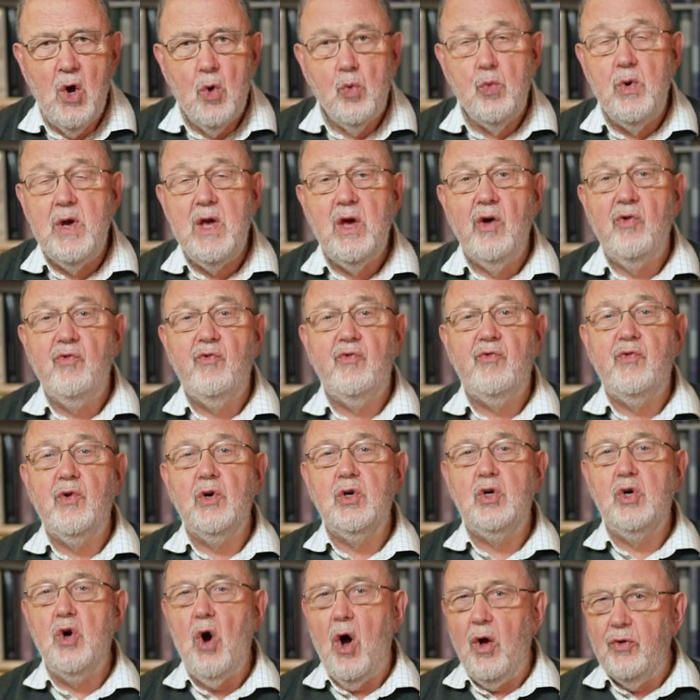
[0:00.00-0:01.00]
We have
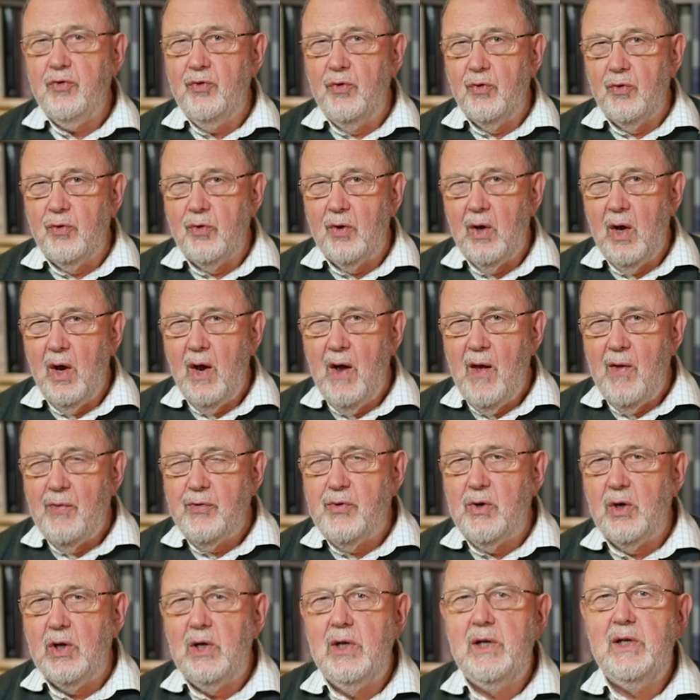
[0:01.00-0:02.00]
forgotten
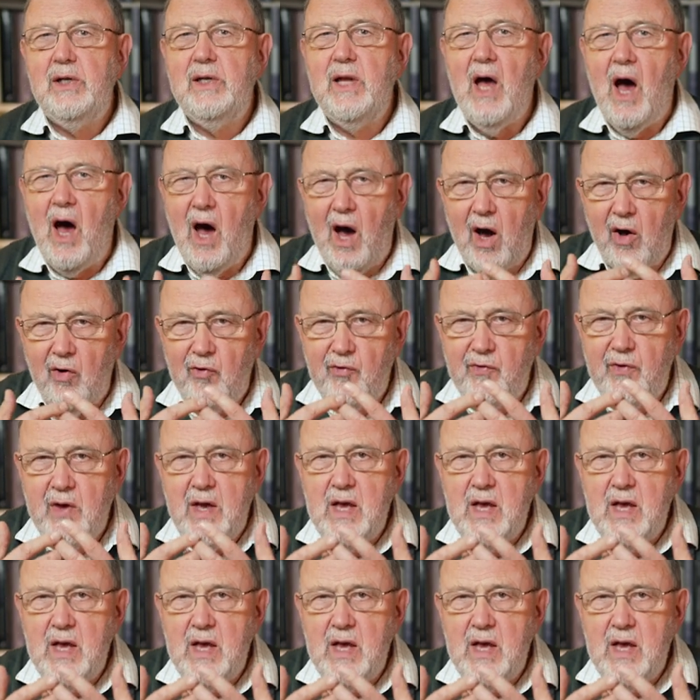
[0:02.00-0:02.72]
that love